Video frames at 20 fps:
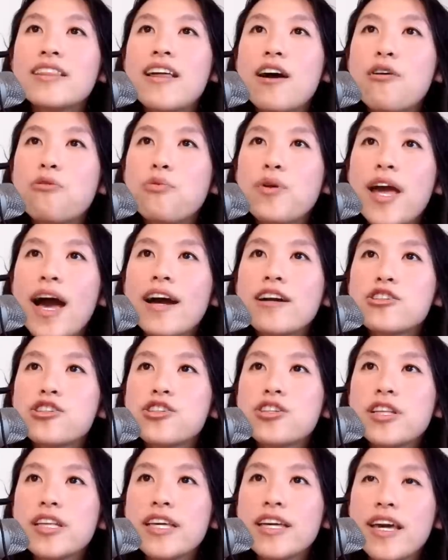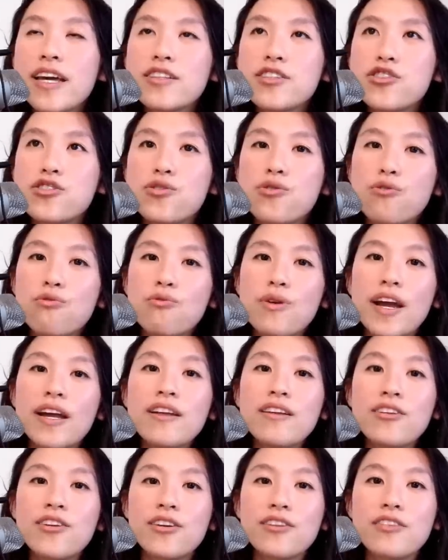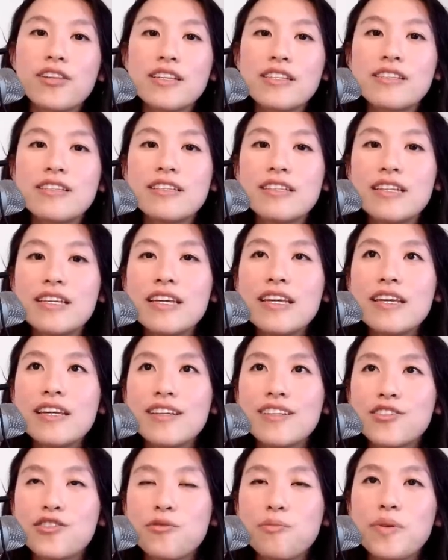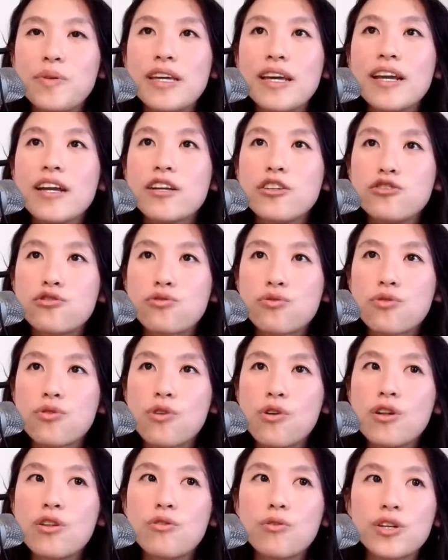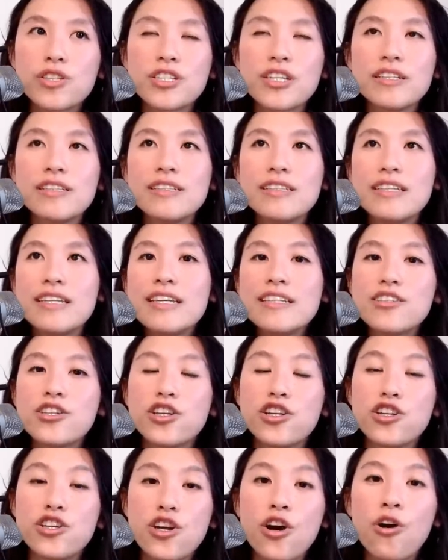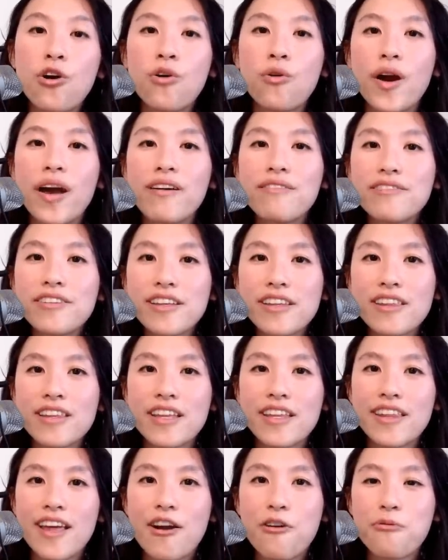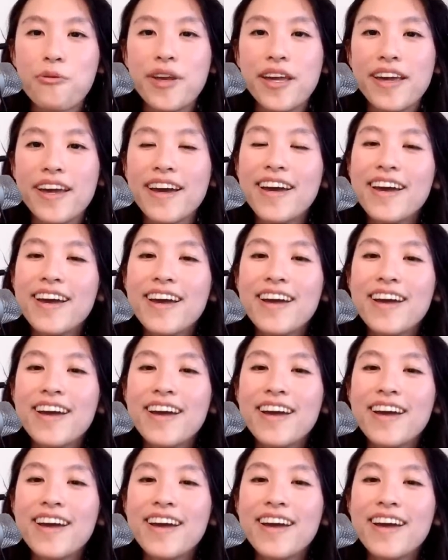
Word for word: That we actually can surrender this need to be in control or to need to know everything that we